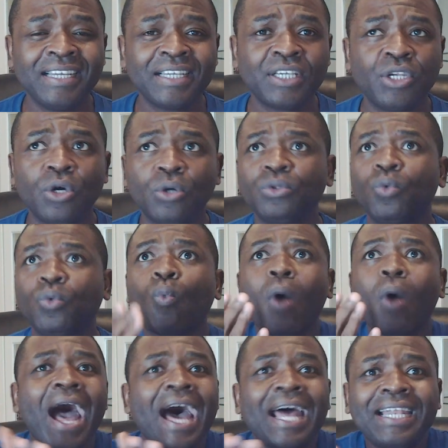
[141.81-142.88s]
You know,
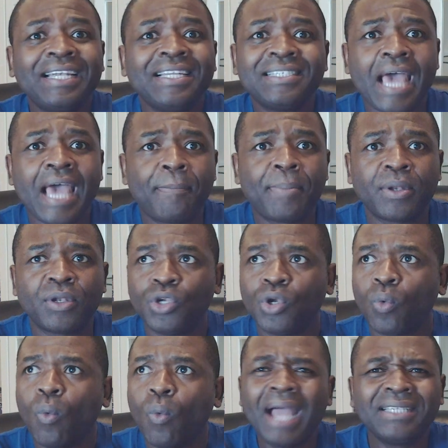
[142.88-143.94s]
how did this happen? You
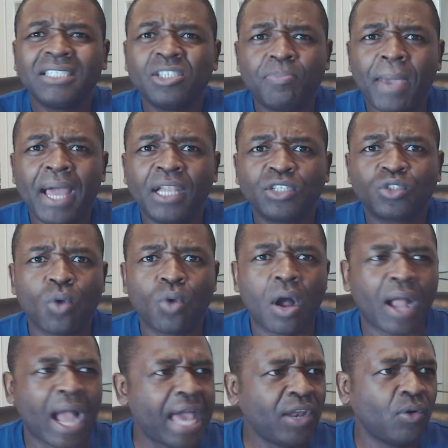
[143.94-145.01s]
know, why is this balance
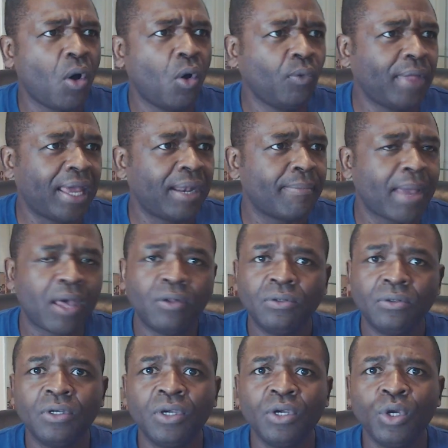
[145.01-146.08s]
wrong? I don't owe that
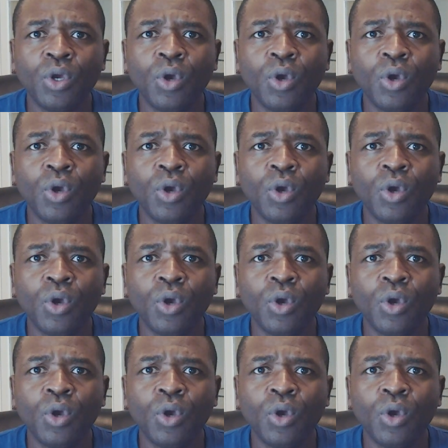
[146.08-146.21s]
amount.